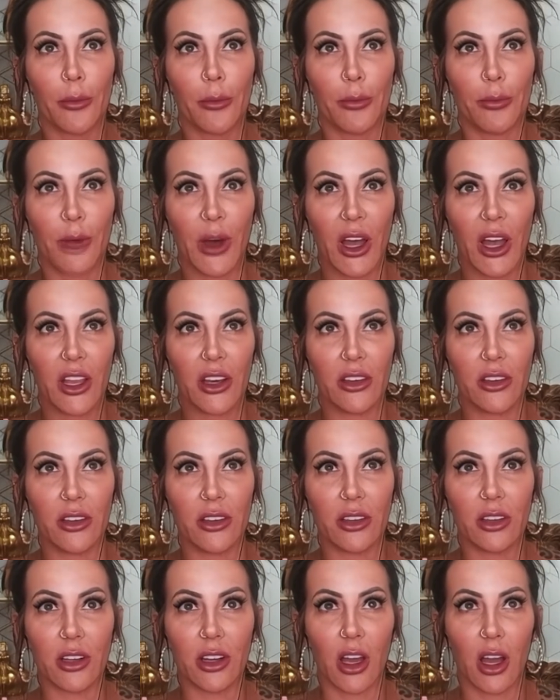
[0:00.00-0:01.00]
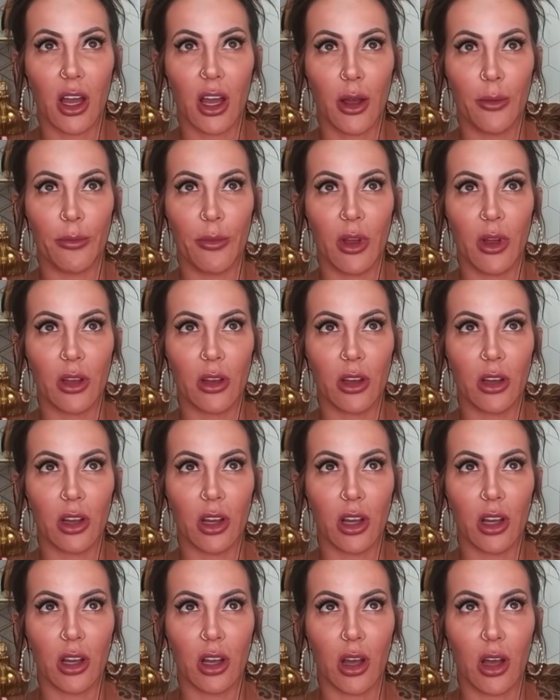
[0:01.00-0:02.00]
But
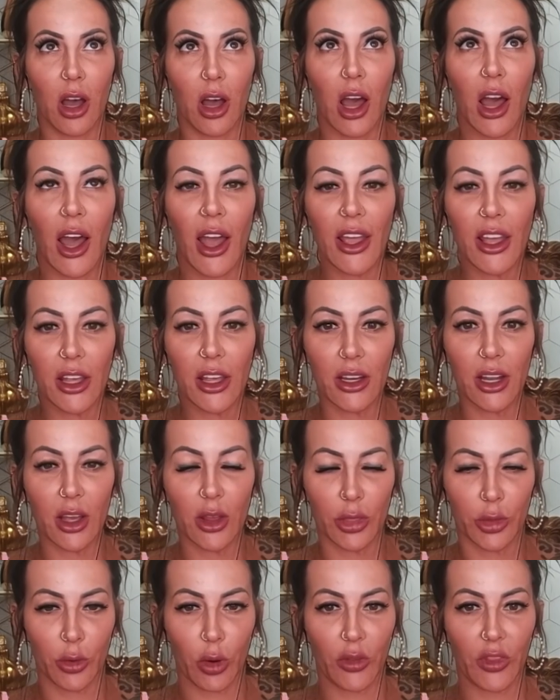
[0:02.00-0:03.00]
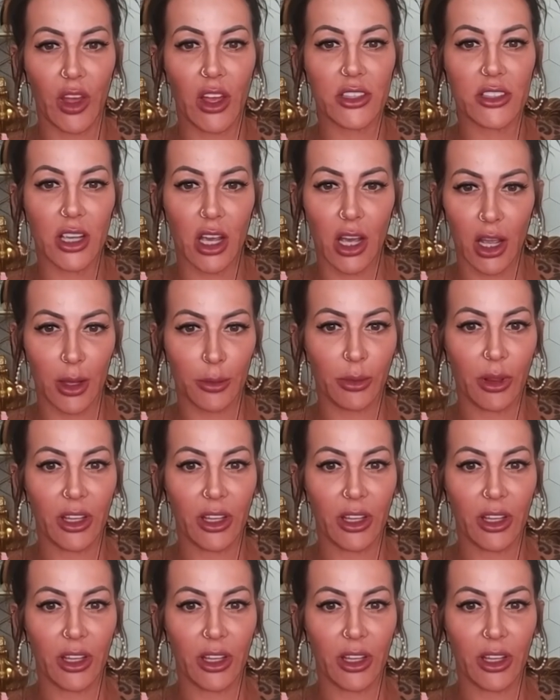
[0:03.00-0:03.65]
I had throughout that time,